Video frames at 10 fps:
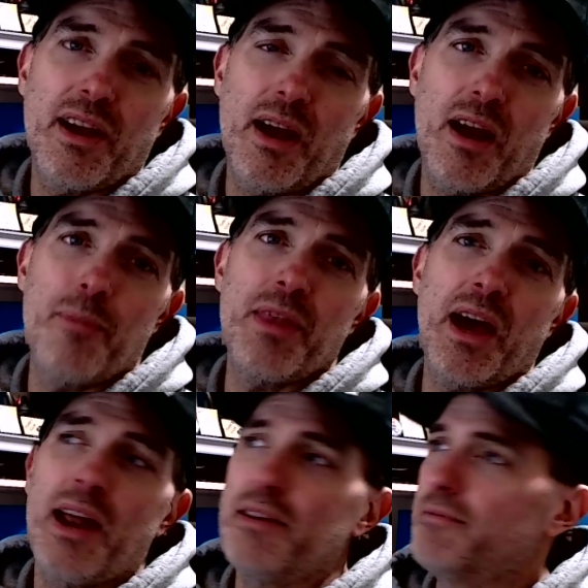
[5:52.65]
I'm
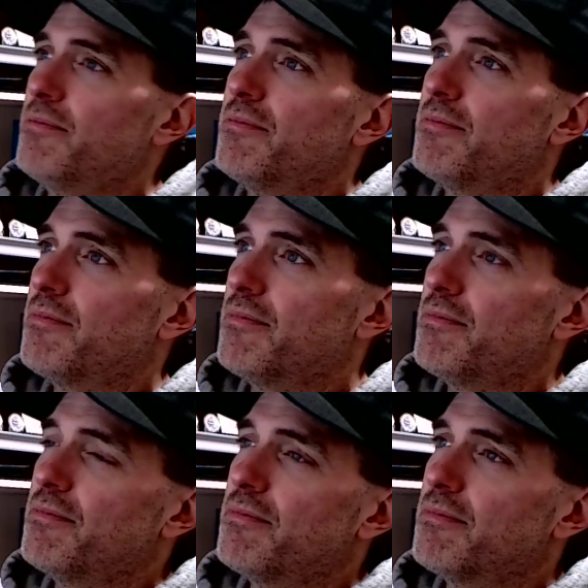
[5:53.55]
not.
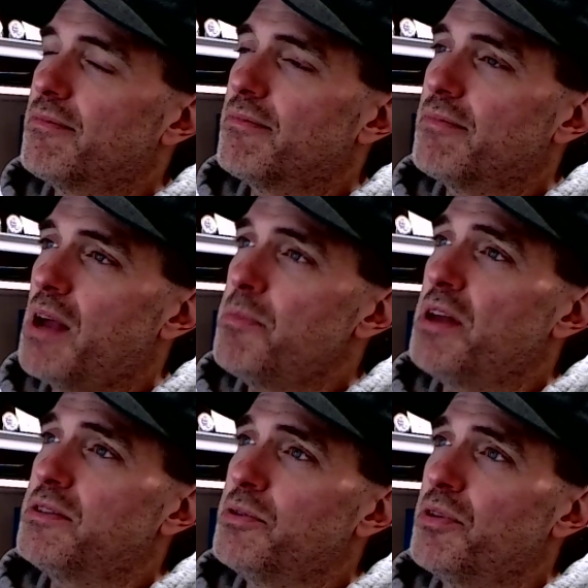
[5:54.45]
I'm
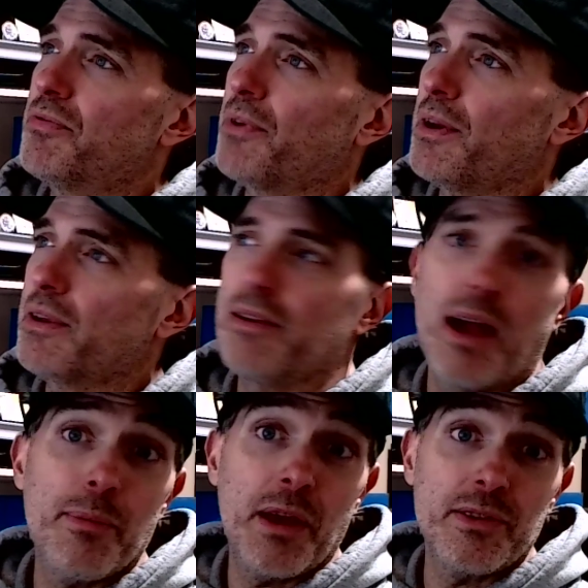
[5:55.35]
not doing it, Frank.
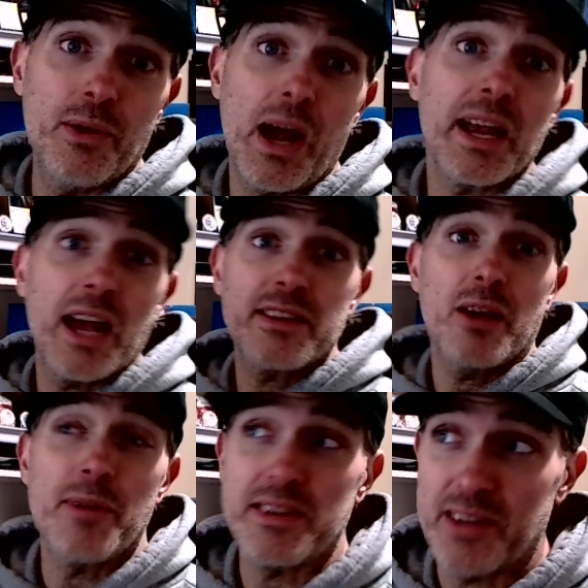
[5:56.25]
I'm not doing. I gotta tell
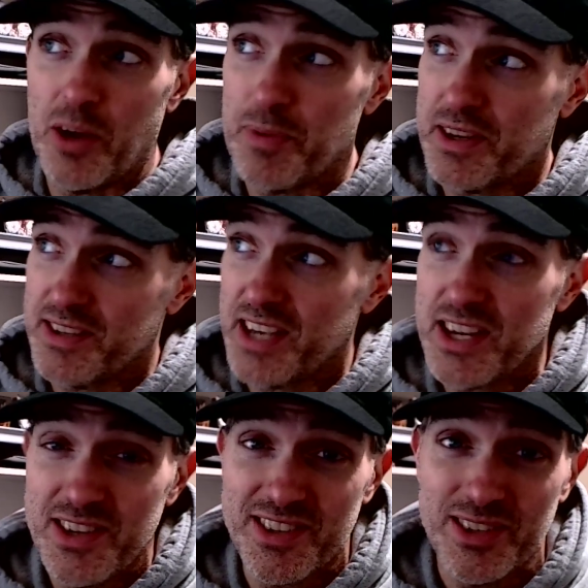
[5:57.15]
myself because I
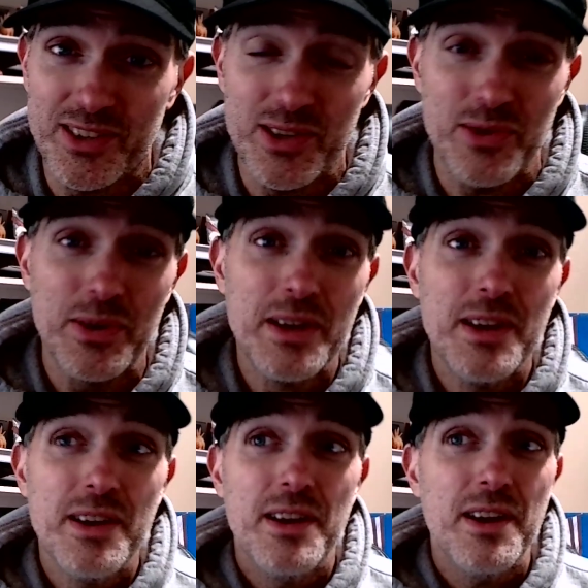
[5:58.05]
used to do.
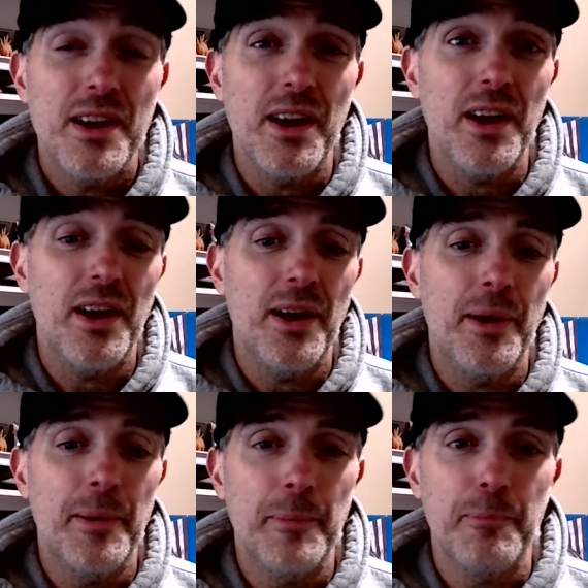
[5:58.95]

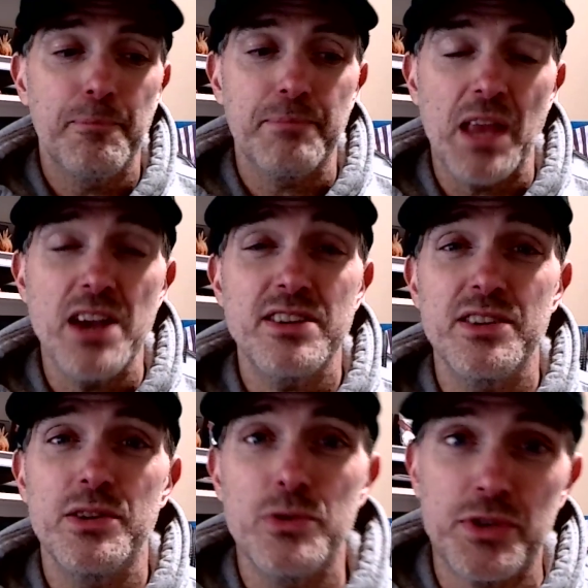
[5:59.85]
I used to
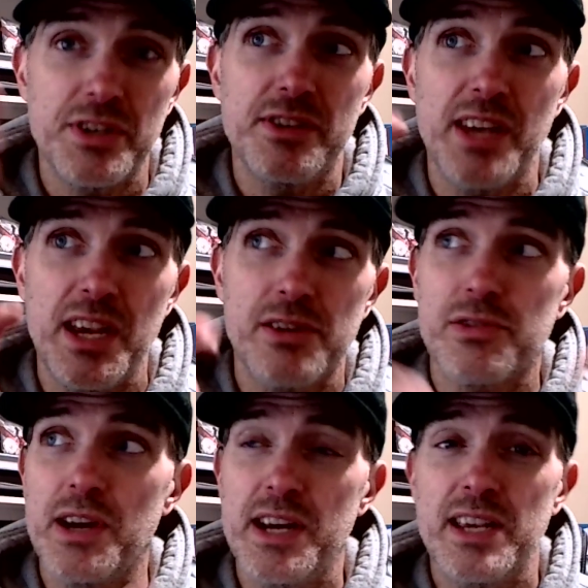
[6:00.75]
do day
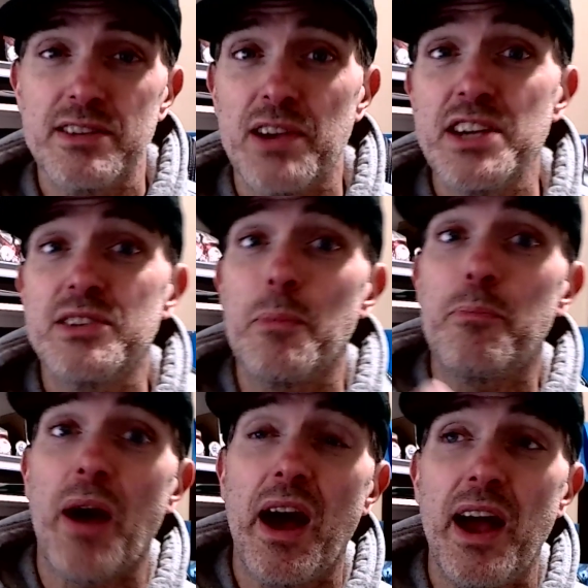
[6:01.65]
trading, so I used to
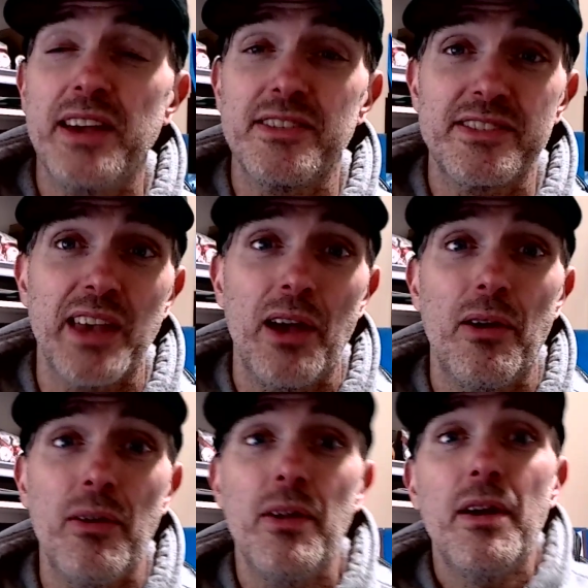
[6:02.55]
buy and
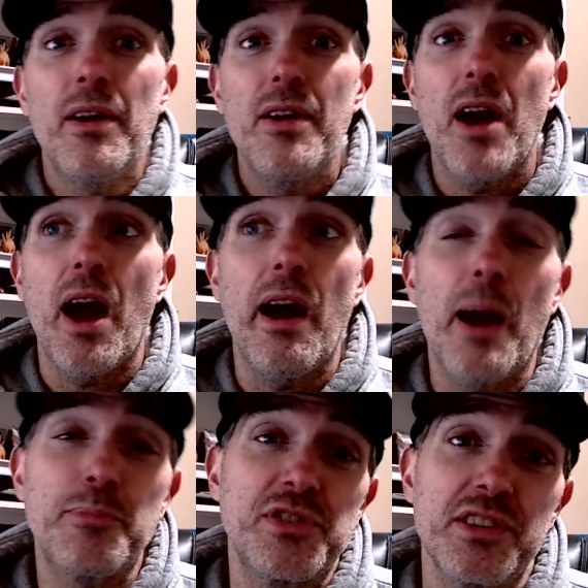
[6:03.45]
sell
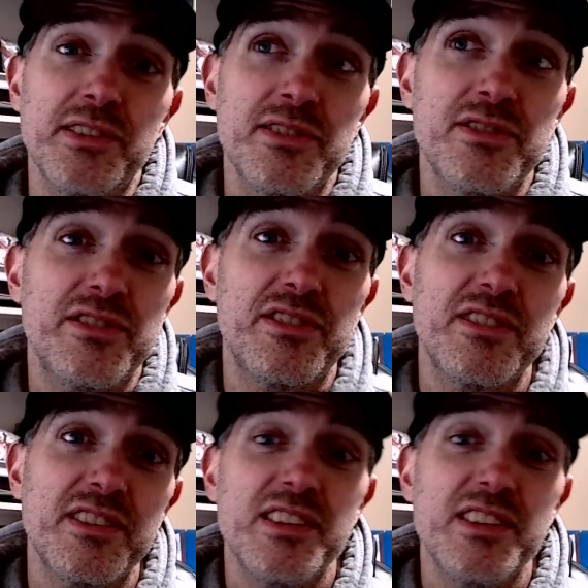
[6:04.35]
options.